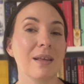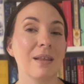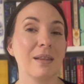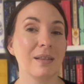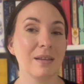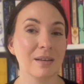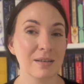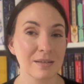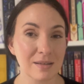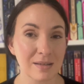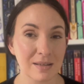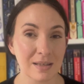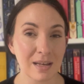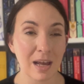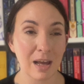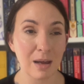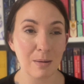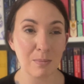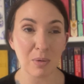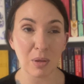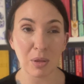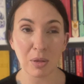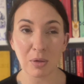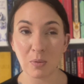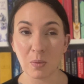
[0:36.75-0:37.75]
the
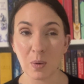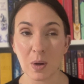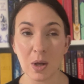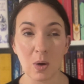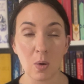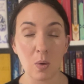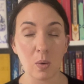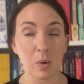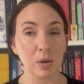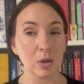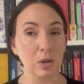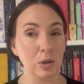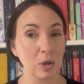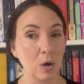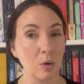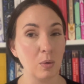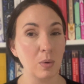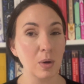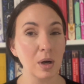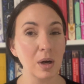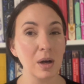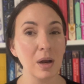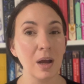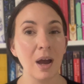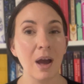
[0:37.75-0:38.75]
same 3 or
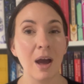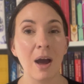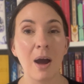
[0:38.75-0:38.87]
lower,